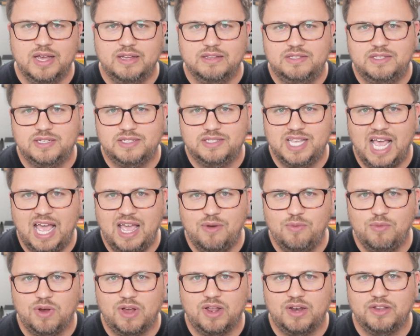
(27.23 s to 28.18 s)
Today,
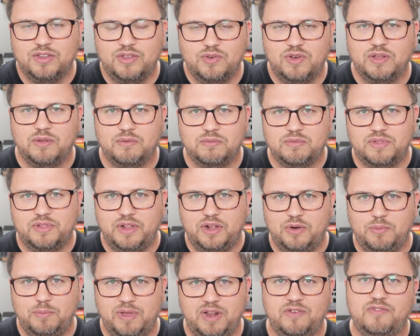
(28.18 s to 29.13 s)
we're going to do a
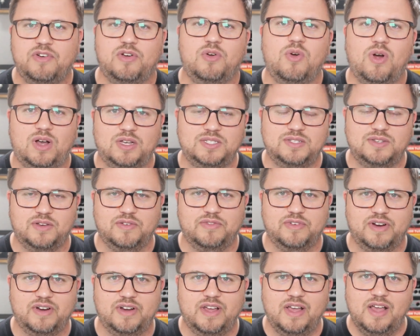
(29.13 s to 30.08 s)
little bit of a
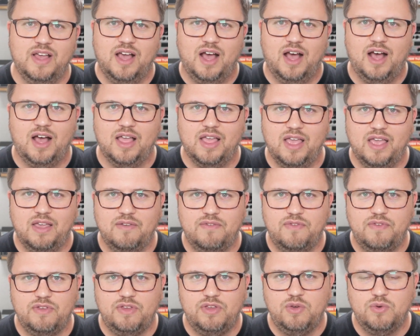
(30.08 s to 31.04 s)
crossover. Uh,
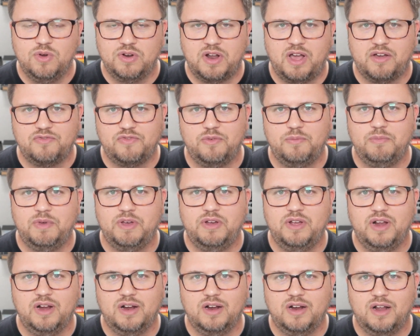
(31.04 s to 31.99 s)
if you are not
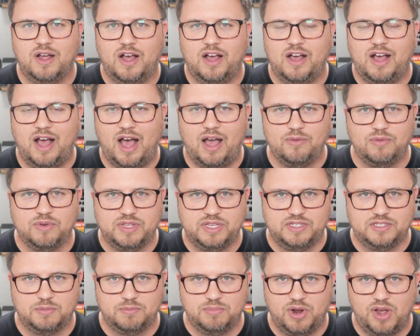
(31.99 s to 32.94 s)
familiar, uh, I
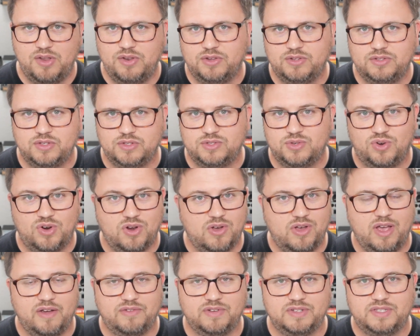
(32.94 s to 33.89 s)
release a brand new tutorial
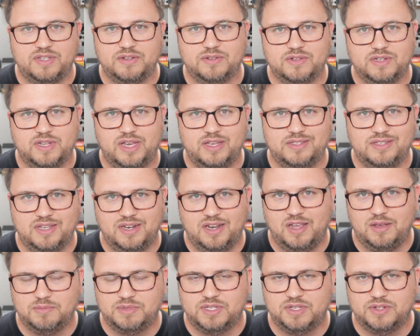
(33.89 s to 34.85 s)
every single day, 10
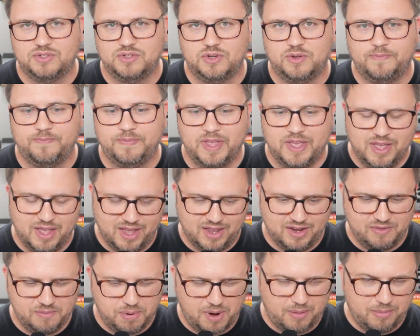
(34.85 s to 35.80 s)
a.m. Central.
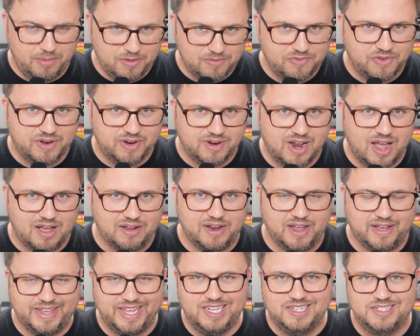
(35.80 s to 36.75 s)
And you probably figured out
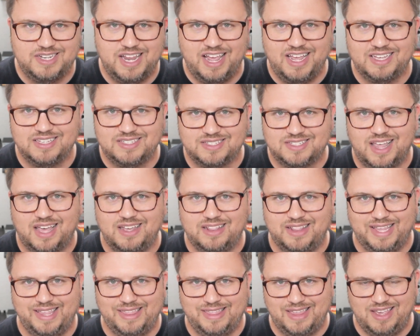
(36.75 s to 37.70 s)
now each day is
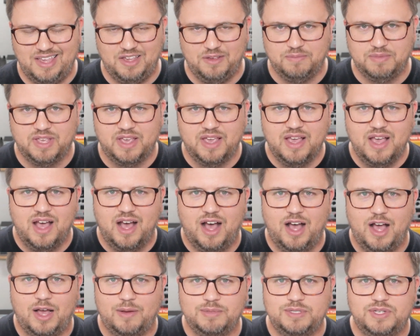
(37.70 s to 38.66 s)
slightly themed.
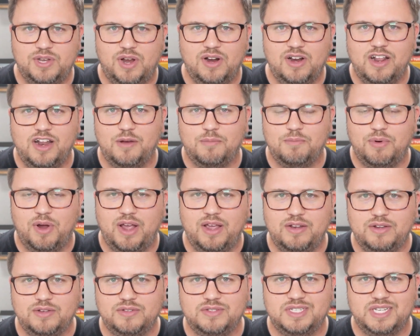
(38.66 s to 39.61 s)
I'm starting a
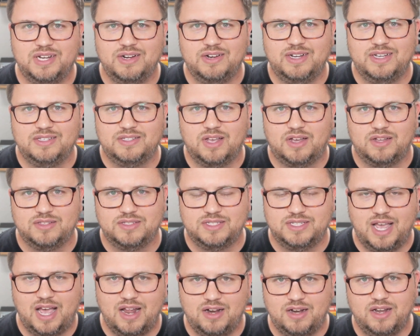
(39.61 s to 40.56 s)
brand new series on
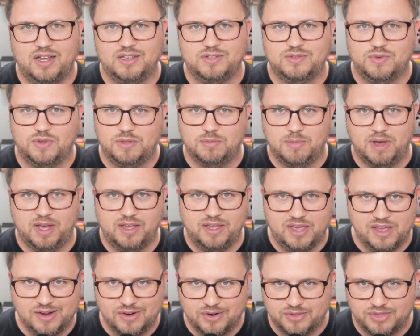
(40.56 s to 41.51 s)
Saturdays with my
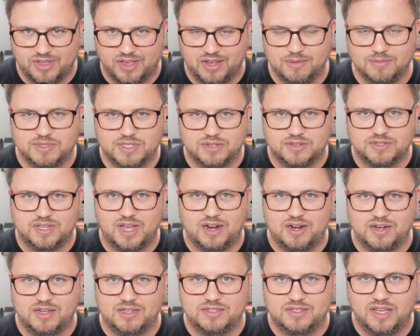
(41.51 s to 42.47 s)
gear theme. So
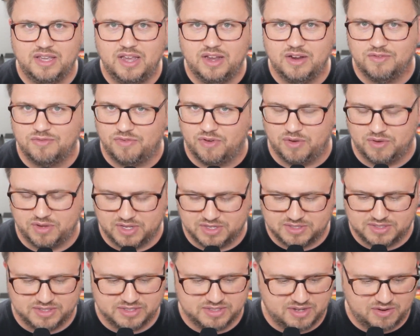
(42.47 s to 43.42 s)
Saturday's gear
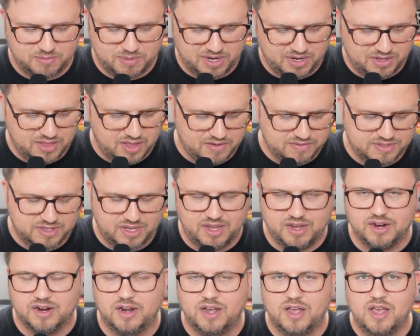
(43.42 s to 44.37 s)
focus because everybody loves
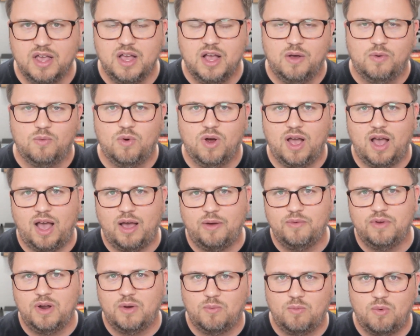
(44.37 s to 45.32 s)
gear, where I
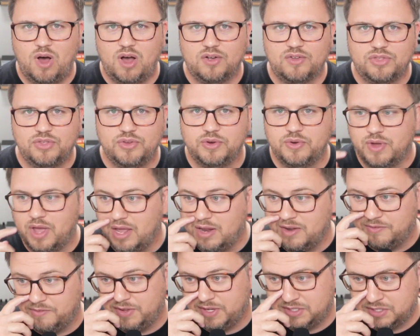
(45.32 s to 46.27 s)
want to walk through
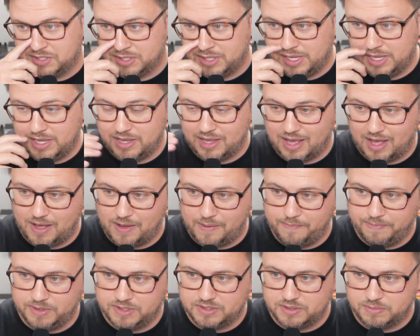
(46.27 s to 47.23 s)
individually
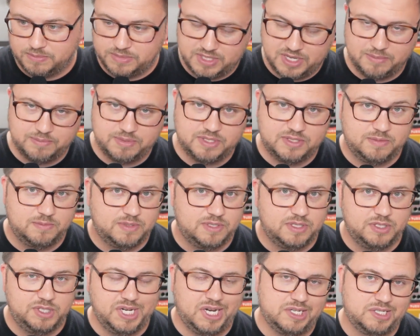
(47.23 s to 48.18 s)
um, some tips, some
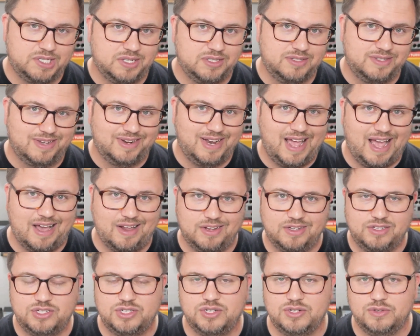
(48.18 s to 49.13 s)
suggestions on how to
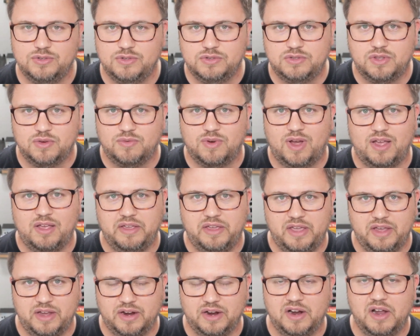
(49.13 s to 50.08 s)
choose the right
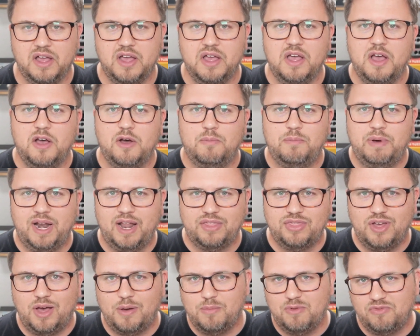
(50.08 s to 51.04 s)
gear. But I
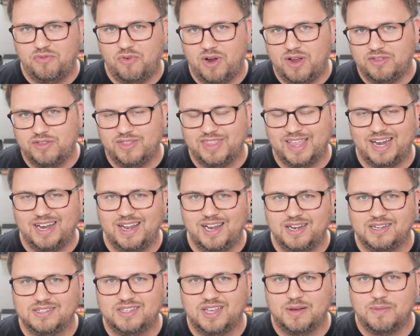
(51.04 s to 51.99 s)
thought before I do that, I need
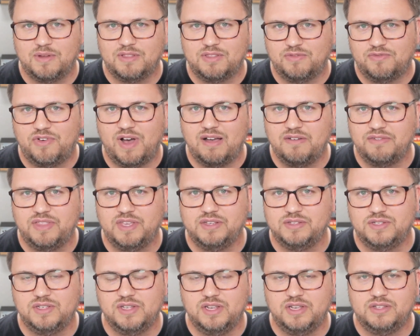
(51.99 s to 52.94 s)
to talk about the five
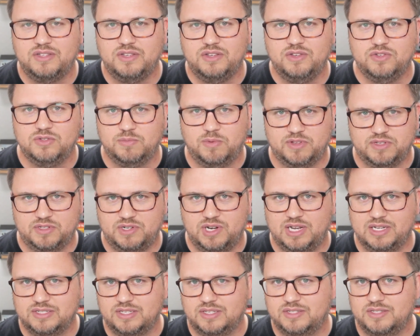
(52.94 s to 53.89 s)
things you need to use multi
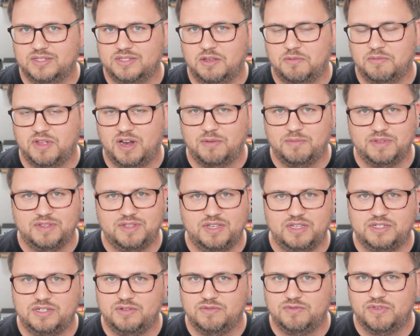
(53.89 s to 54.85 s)
So this is something I've been
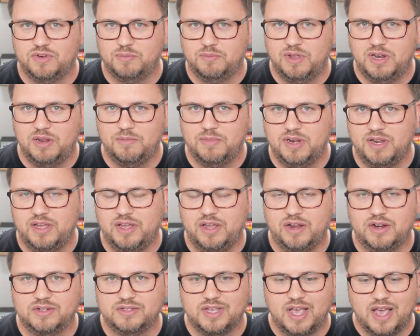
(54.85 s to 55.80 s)
teaching for many, many
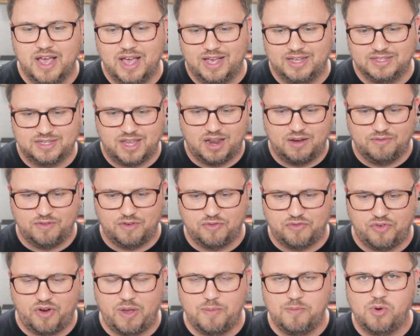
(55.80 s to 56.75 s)
years as kind of a
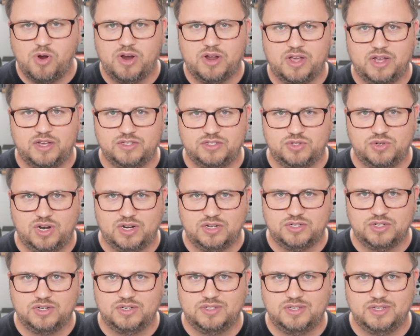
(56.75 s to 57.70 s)
framework, a
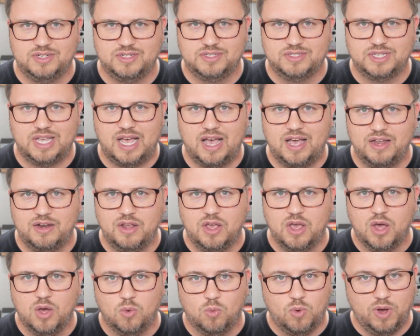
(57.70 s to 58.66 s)
structure to decide
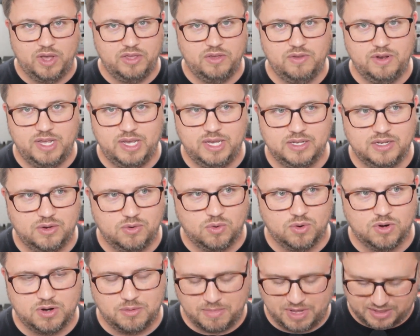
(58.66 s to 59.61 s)
what you need in
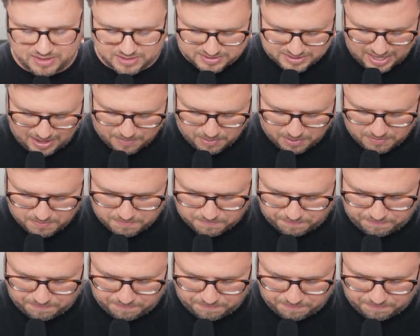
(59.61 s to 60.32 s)
order to make this happen.